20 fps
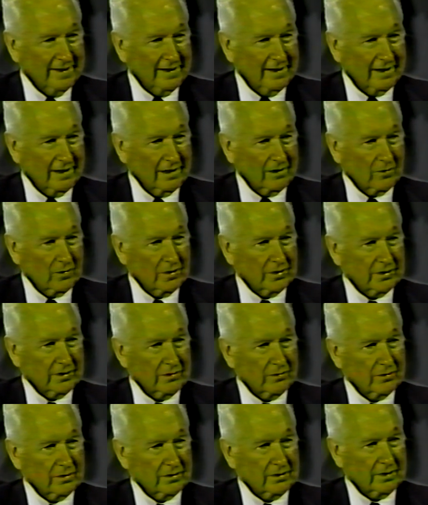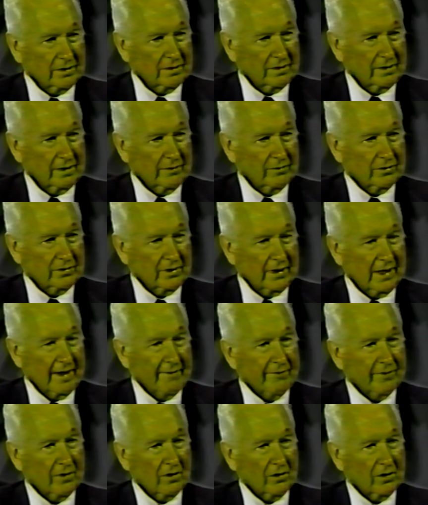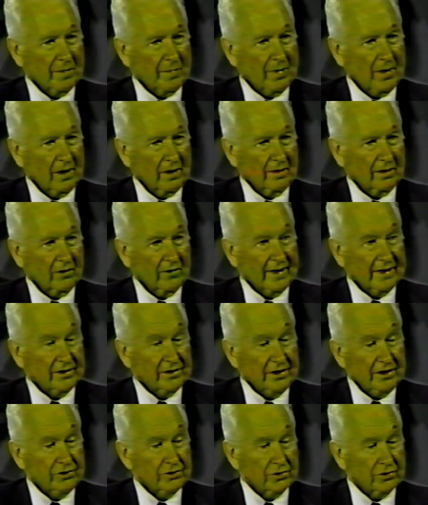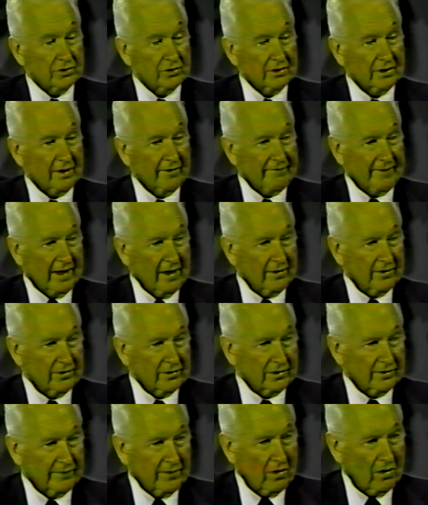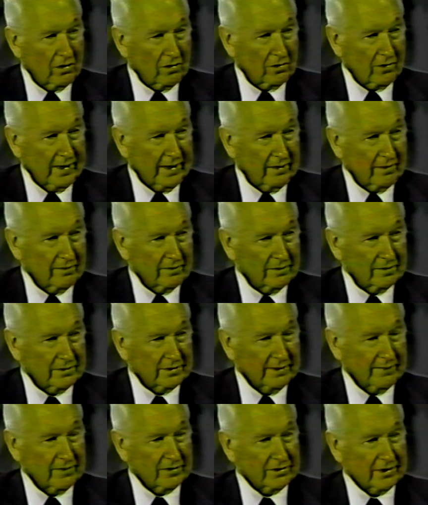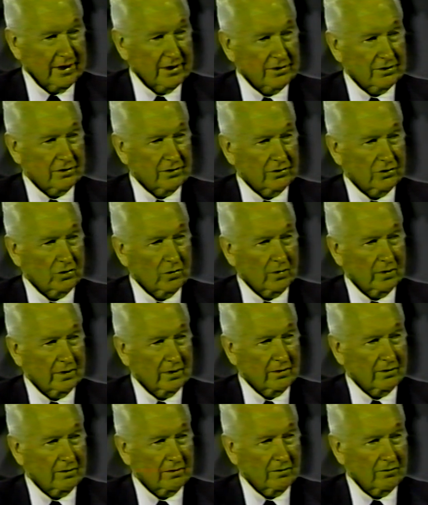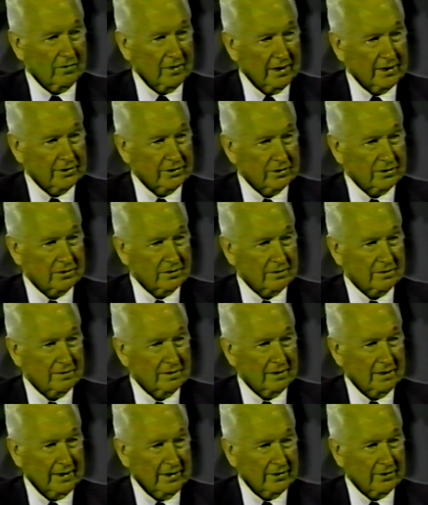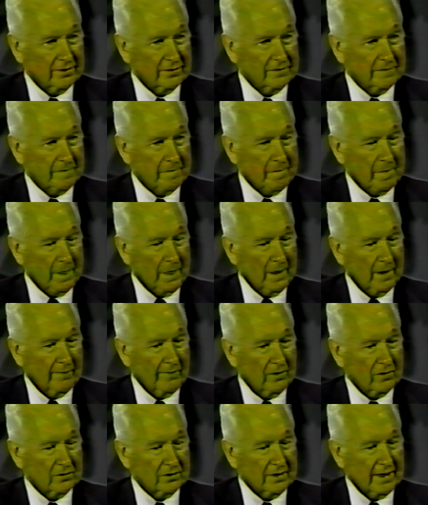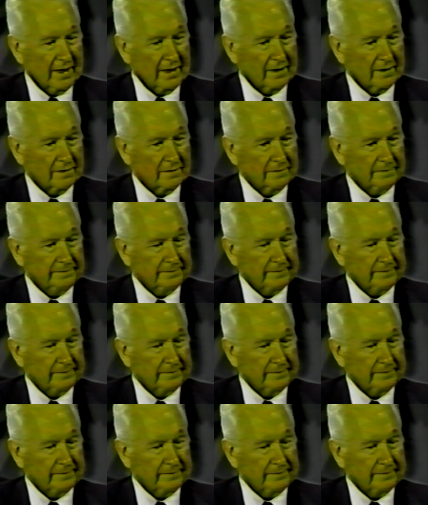In other words, it was the effort on the part of the great teachers and the founders of all great civilizations, who were the religious leaders of those days.